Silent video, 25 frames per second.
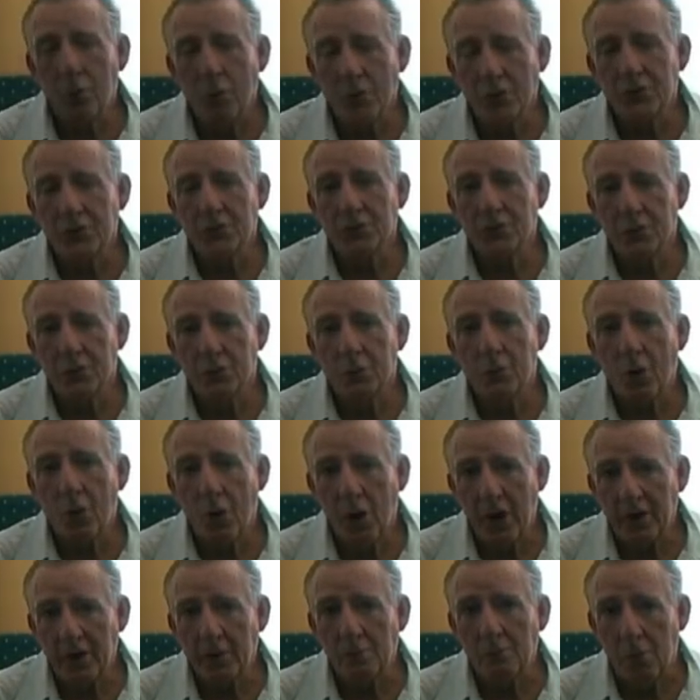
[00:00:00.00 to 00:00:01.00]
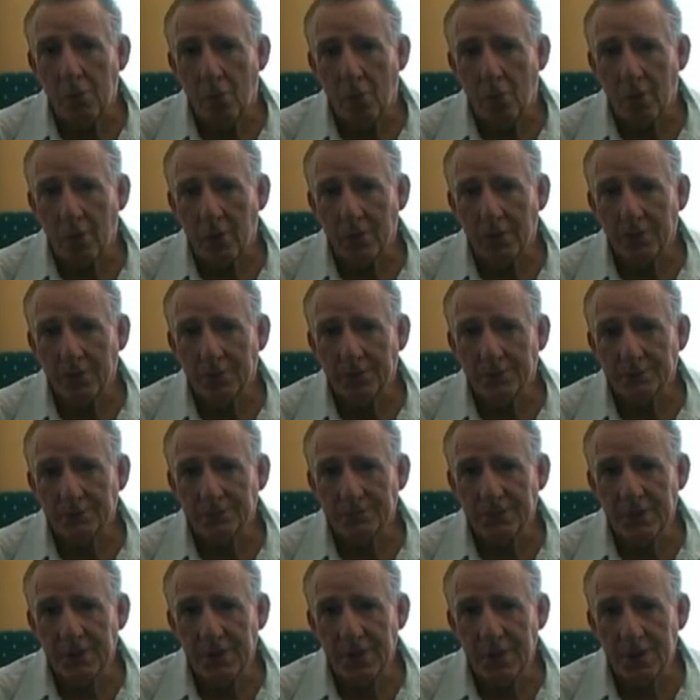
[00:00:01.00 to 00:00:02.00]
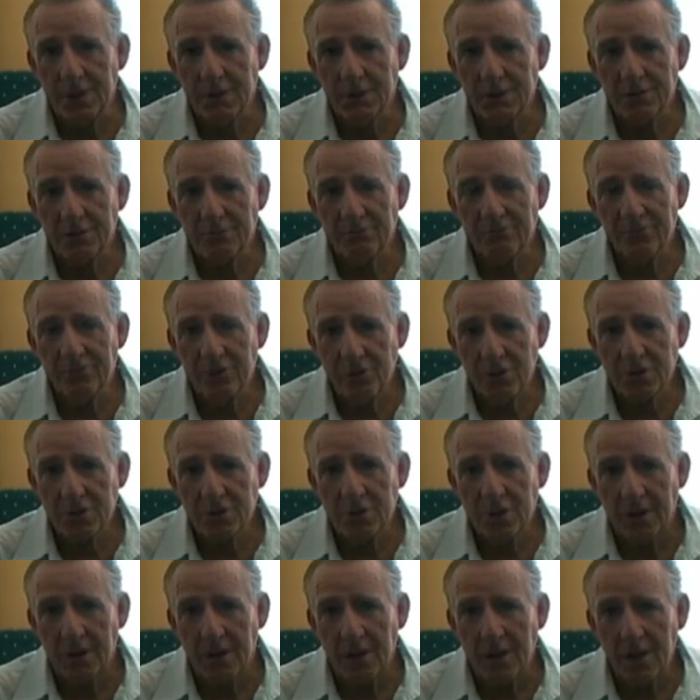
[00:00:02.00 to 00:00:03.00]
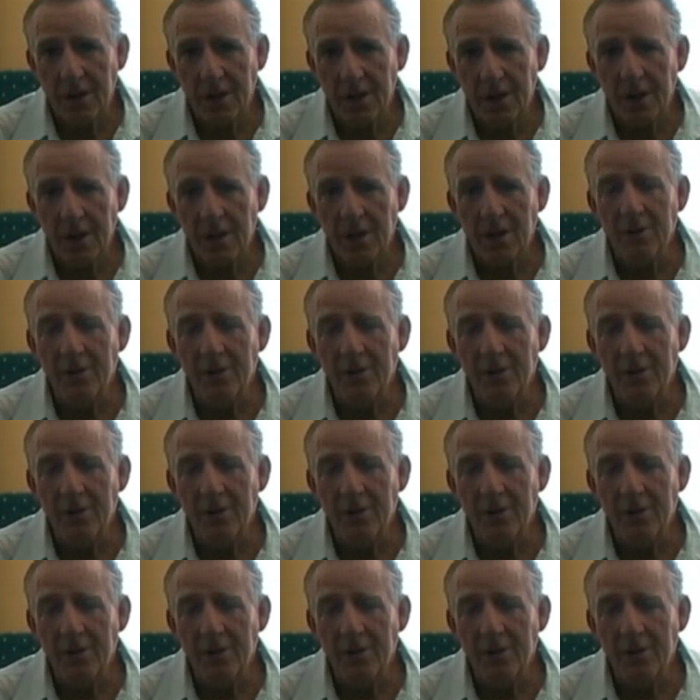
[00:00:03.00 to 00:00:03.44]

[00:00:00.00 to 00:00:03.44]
who wants to write a book is firstly,